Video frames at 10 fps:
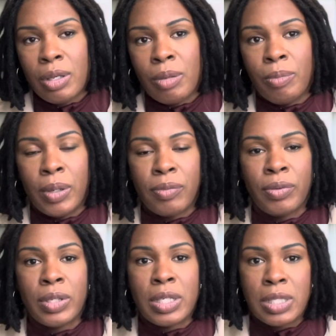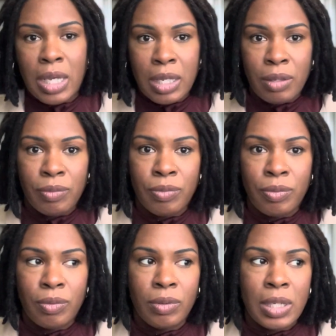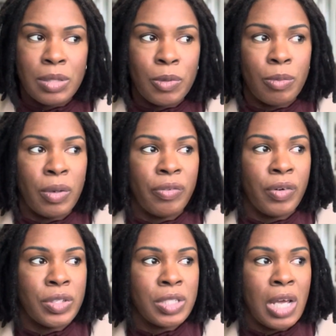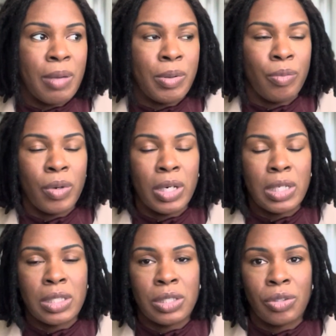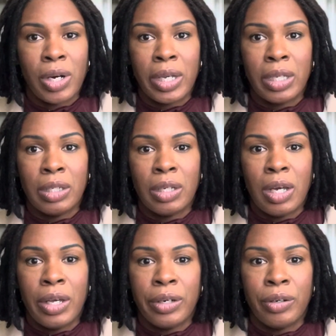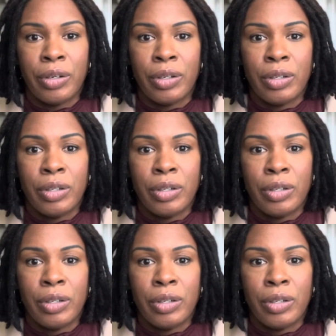but for the sake of this being my first time and wanting to try and honor